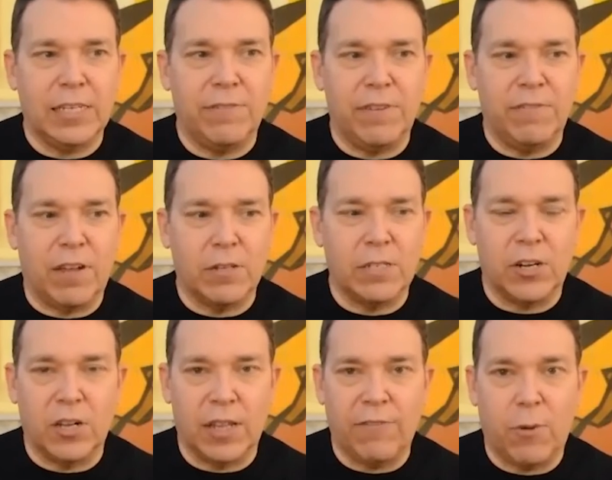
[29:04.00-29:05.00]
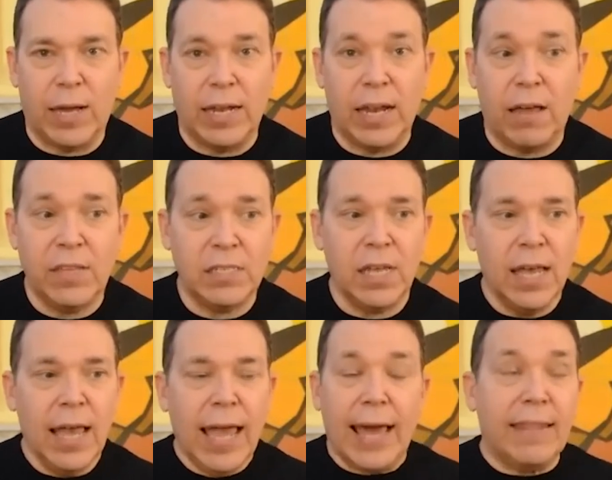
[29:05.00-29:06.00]
collective right. involuntary life quake. You know, this,
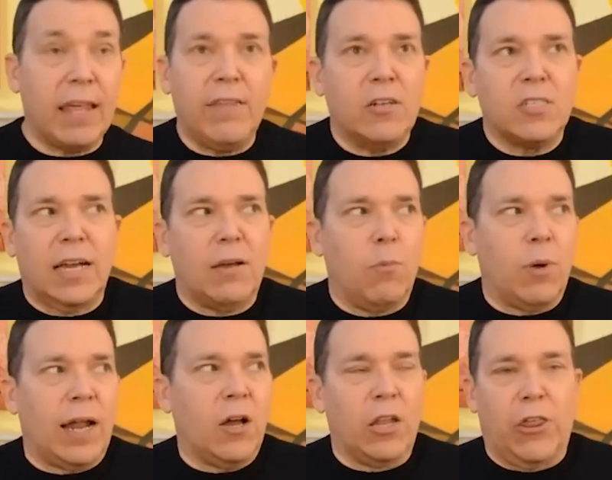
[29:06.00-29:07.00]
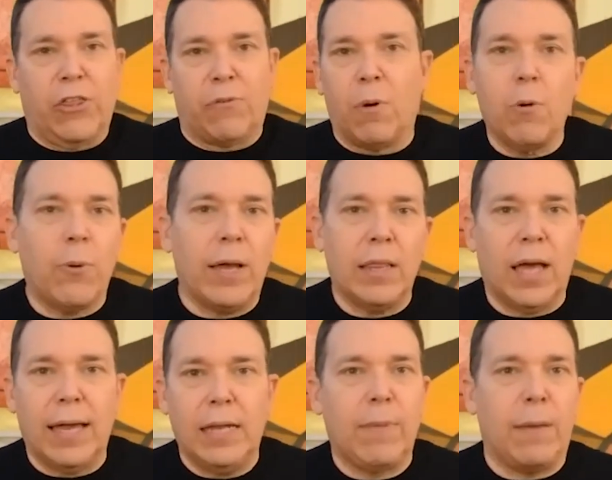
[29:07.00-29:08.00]
and there's like what I call a throwaway
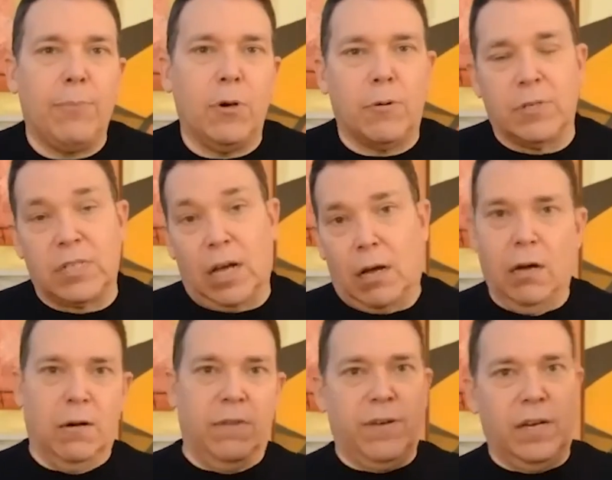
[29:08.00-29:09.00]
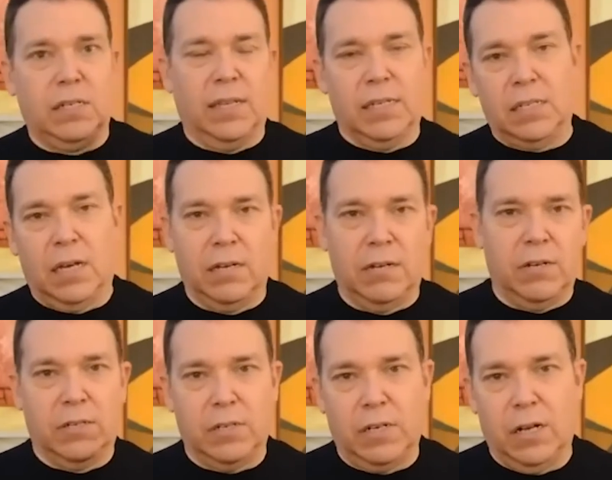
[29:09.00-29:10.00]
line in my book where it's like, oh, if I'd done this
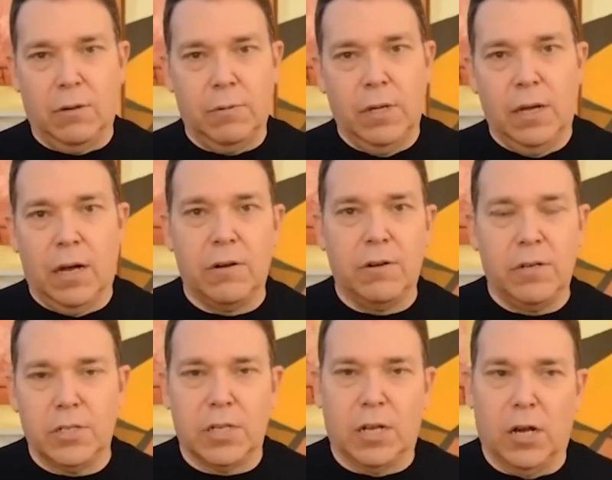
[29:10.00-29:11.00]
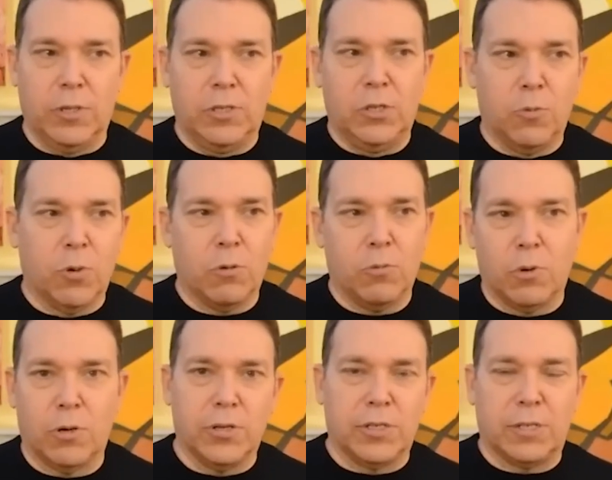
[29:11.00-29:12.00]
100 years, you know, 100 years ago with two world
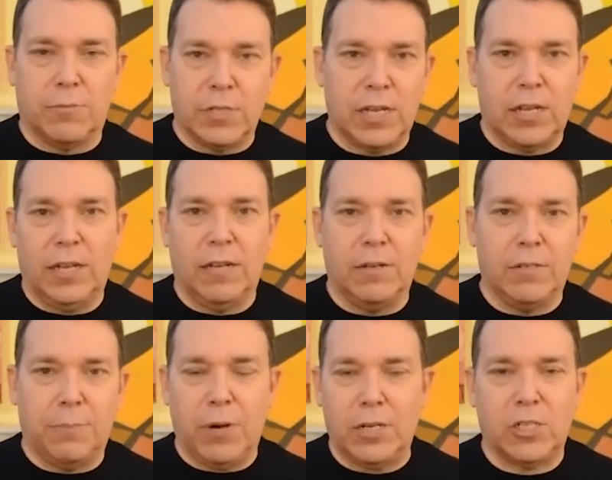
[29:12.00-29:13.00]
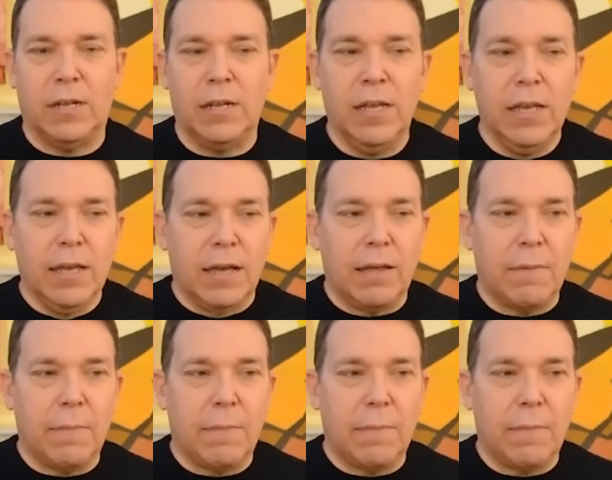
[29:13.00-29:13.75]
wars and reset, you know, depression,